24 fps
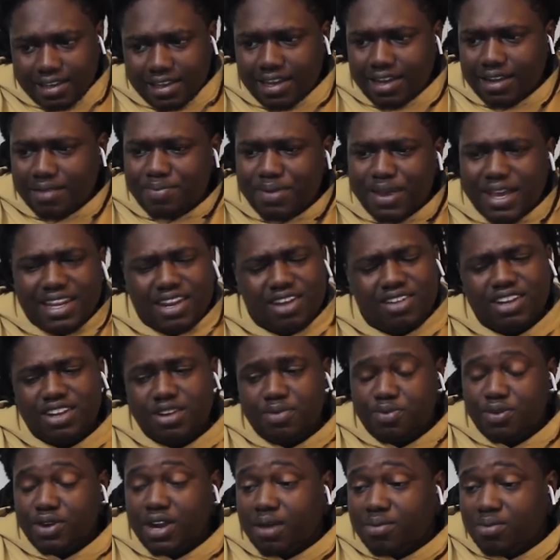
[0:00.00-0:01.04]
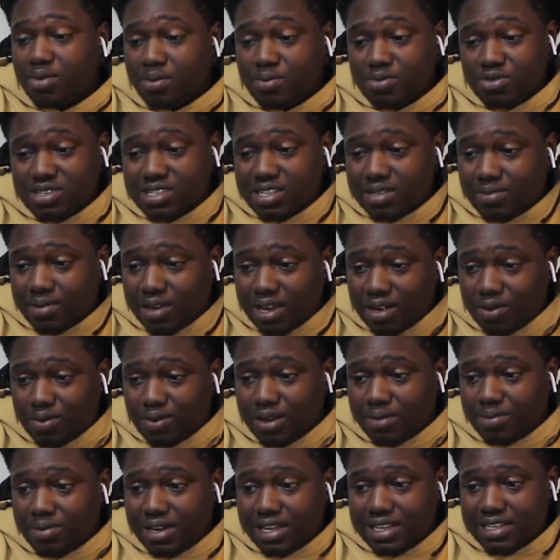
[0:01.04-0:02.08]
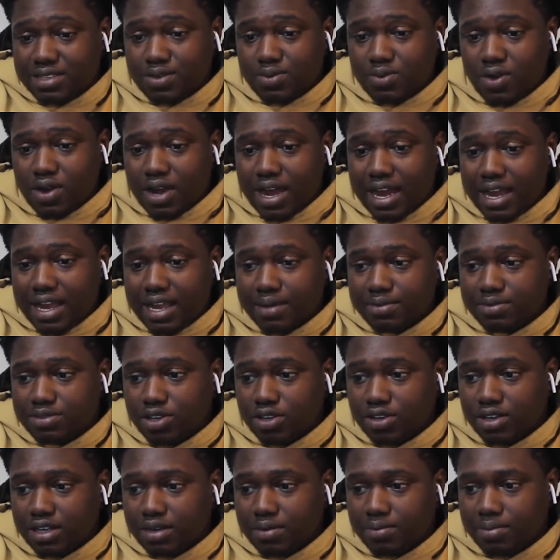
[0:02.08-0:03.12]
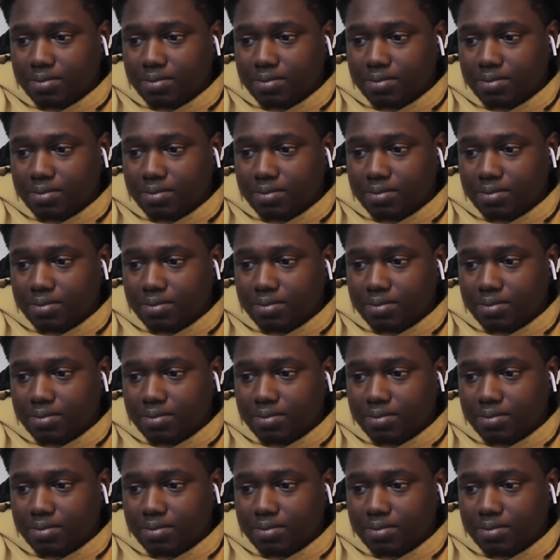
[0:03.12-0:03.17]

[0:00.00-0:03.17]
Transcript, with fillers: Yeah, PNL need to put out more music, by the way. But let's see what I am talking